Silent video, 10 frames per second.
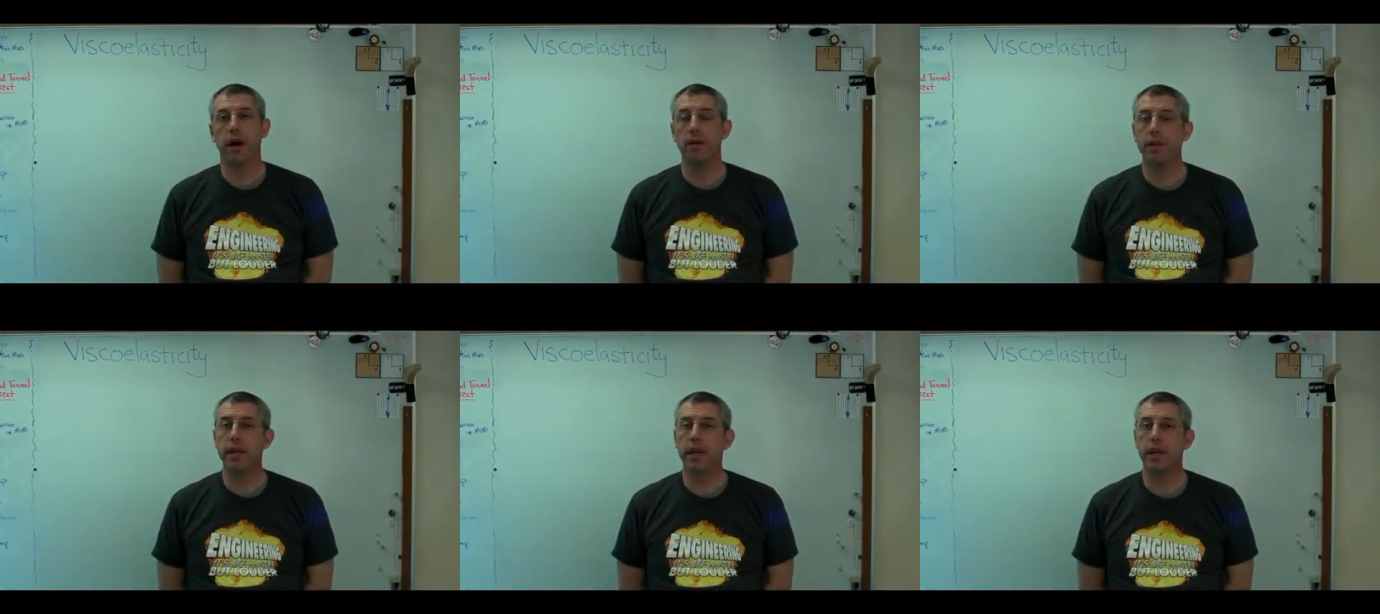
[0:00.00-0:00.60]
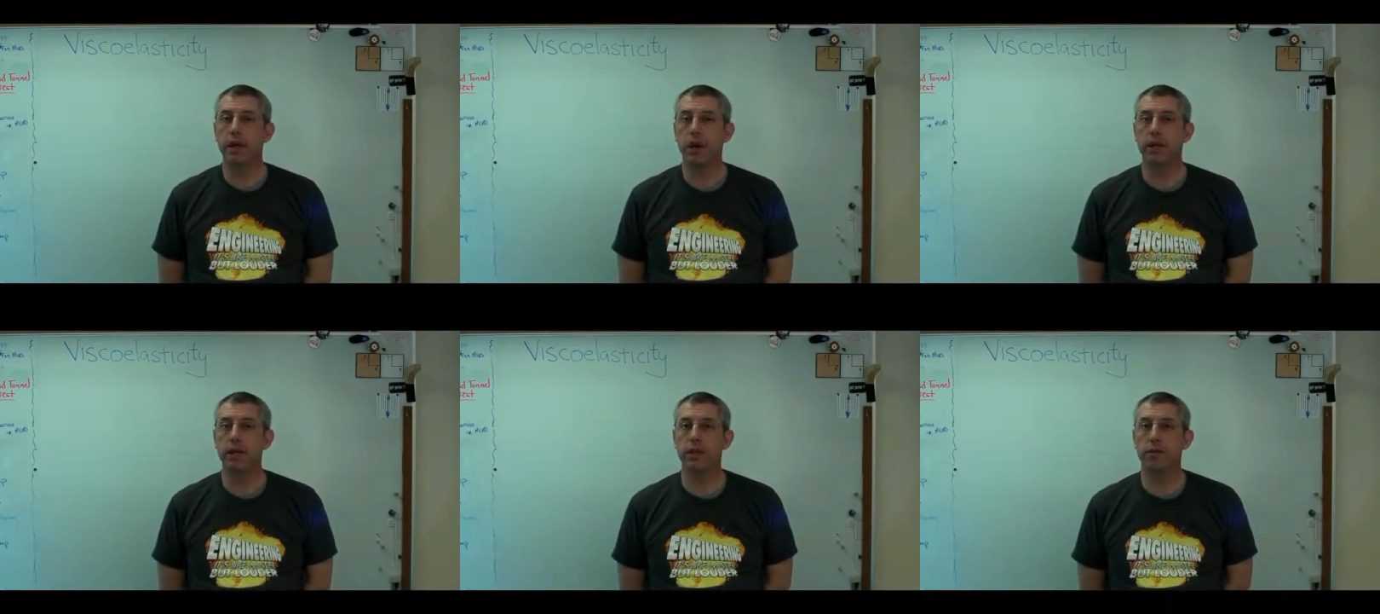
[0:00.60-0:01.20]
I've been getting
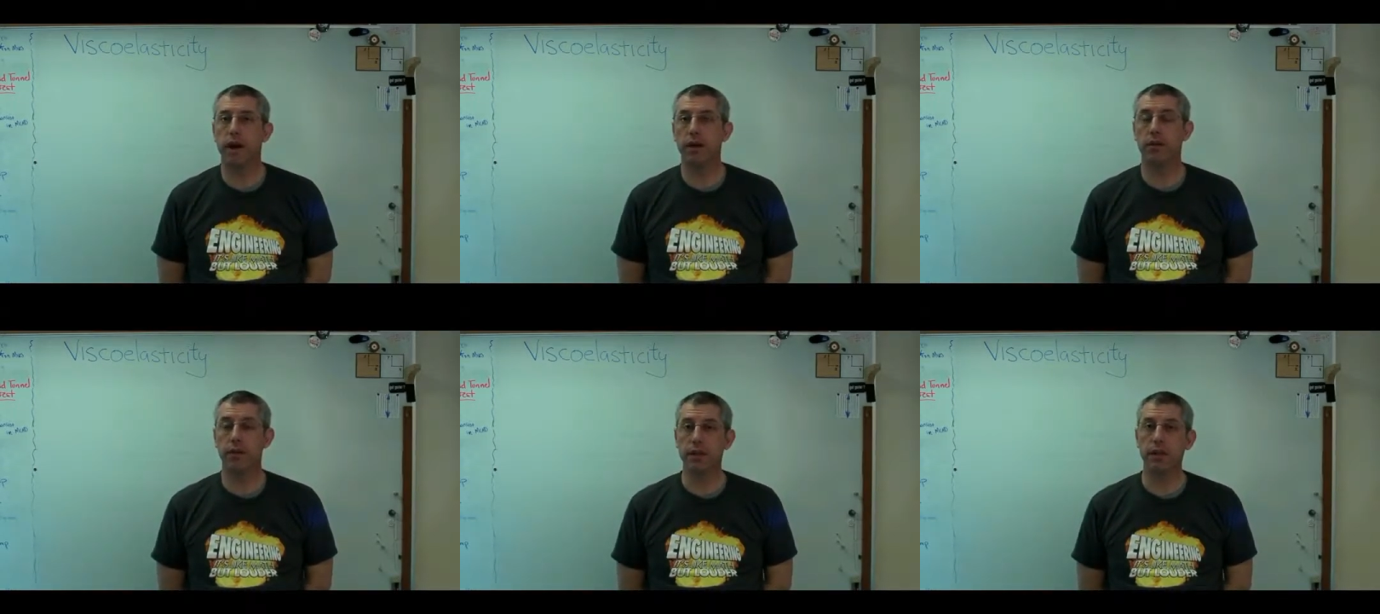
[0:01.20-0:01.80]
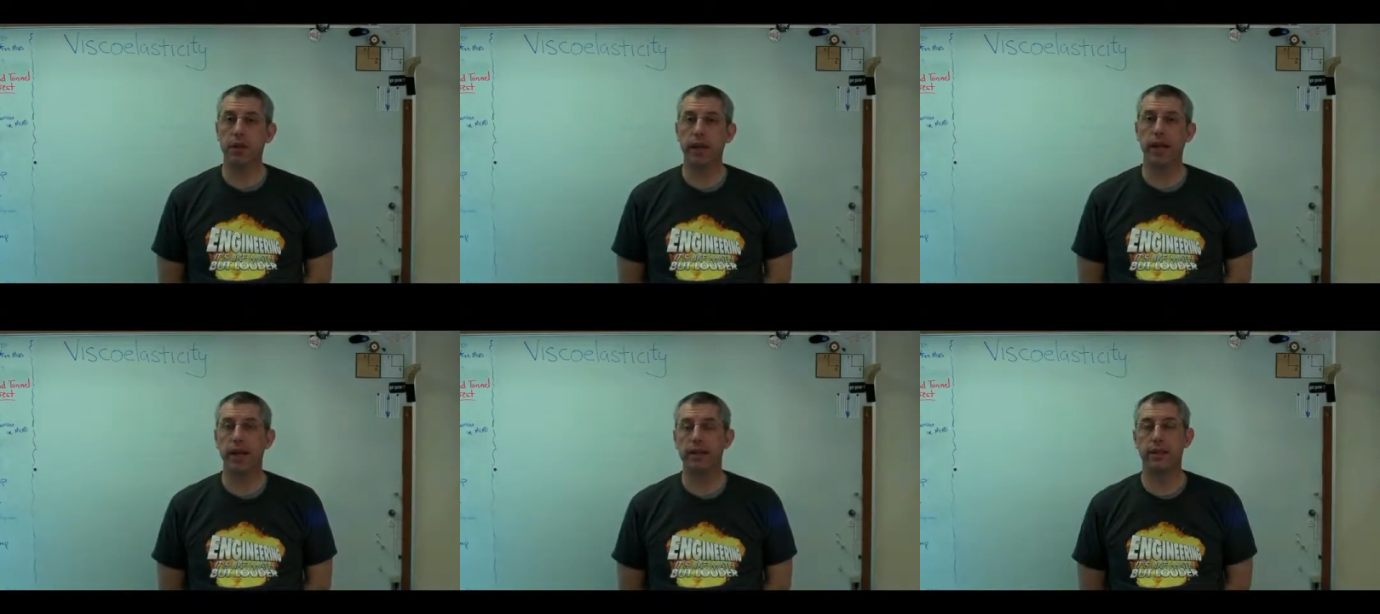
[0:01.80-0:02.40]
questions about
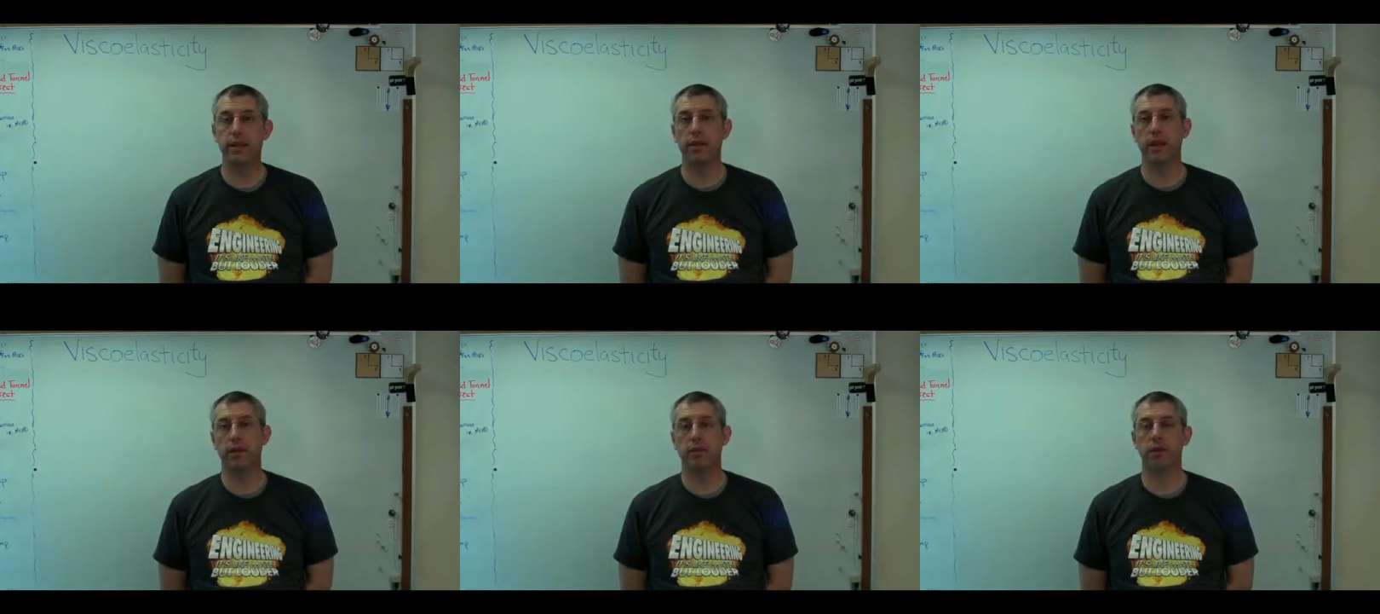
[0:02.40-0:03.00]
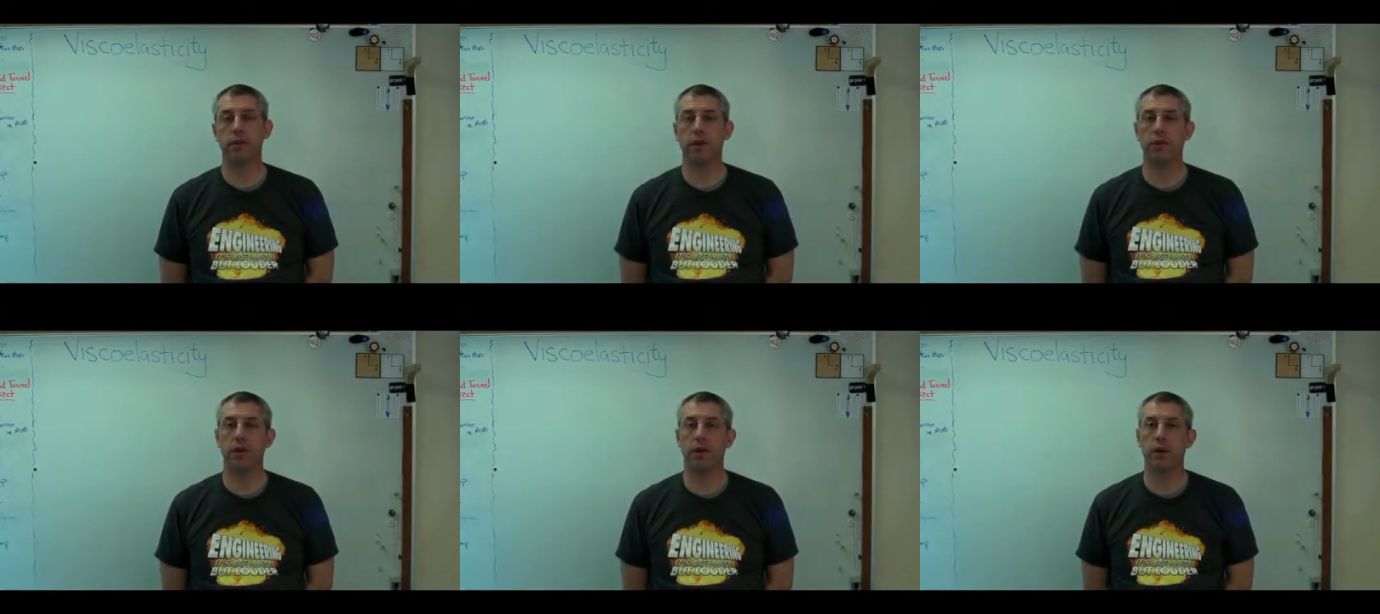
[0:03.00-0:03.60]
viscoelasticity from some of the
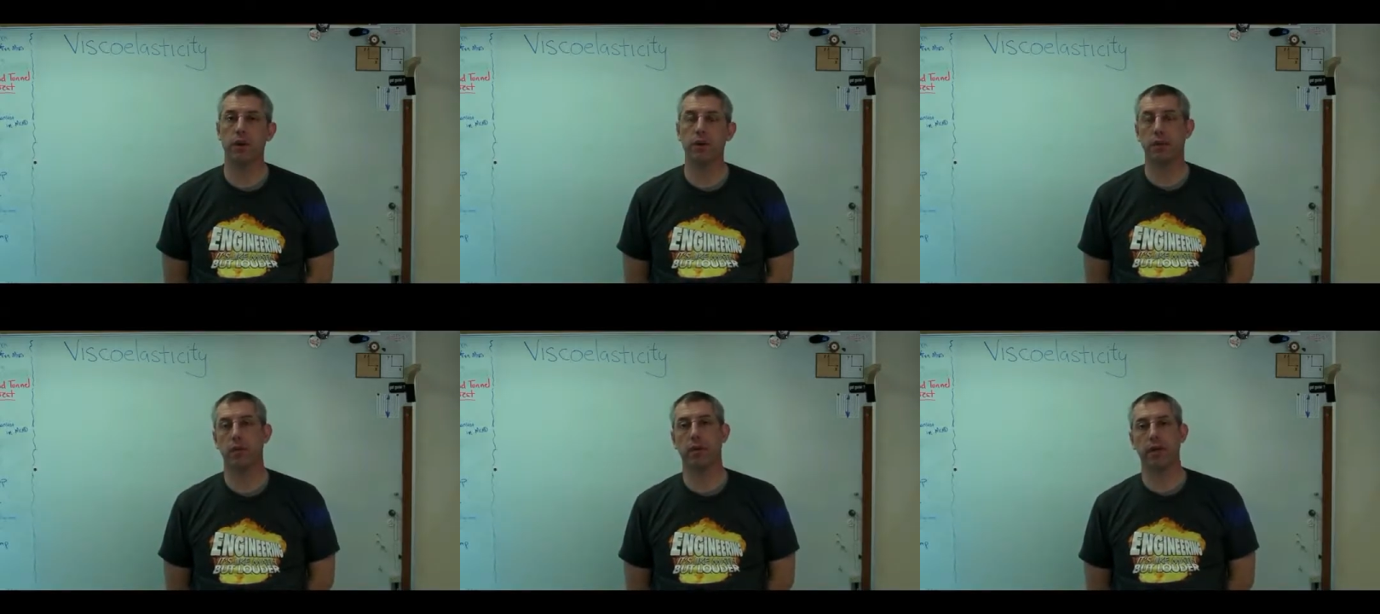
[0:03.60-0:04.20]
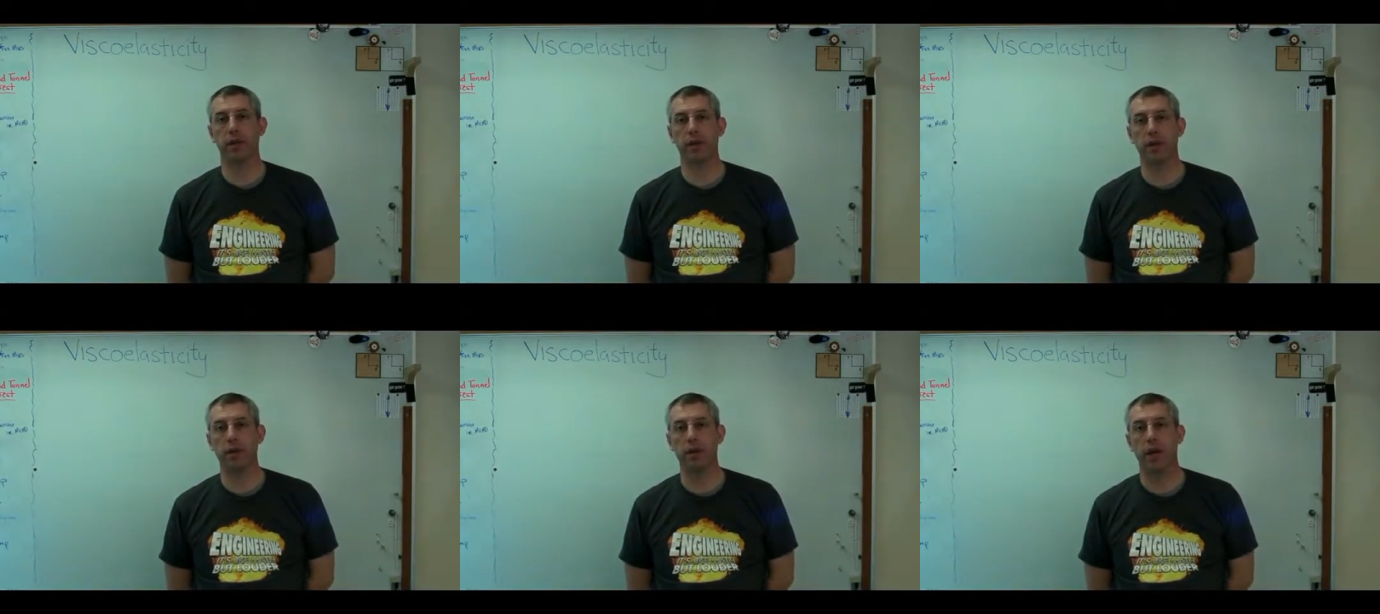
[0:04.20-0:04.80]
viewers and some of my
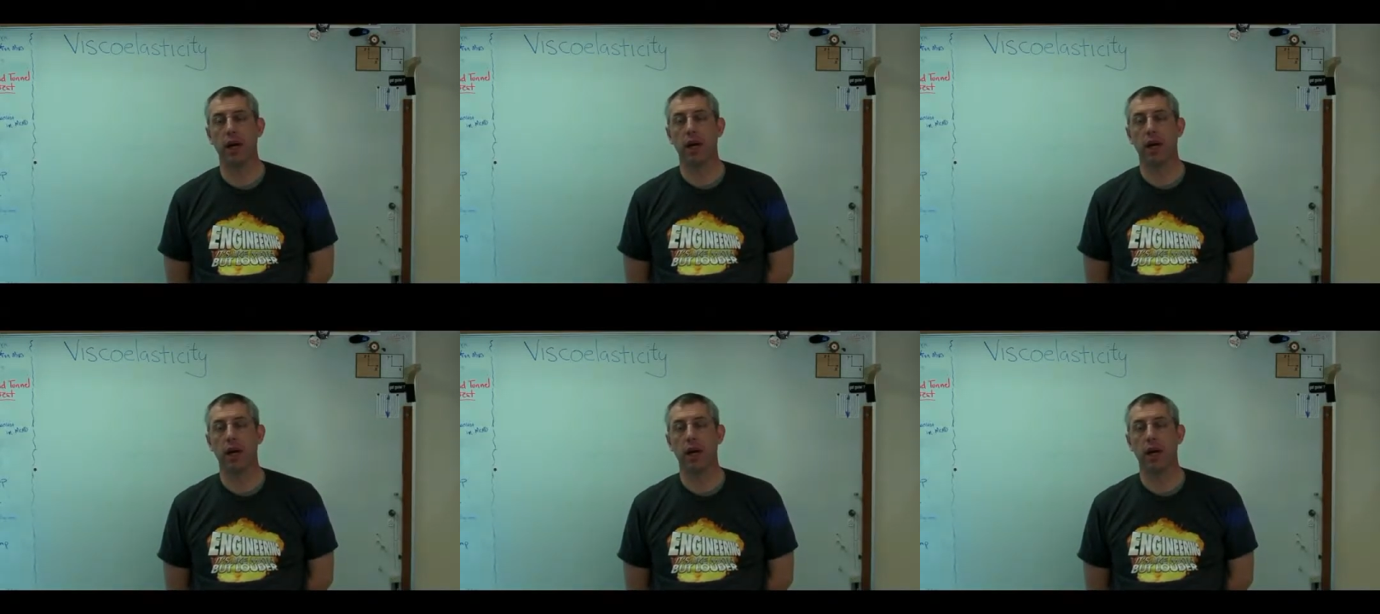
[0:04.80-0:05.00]
students.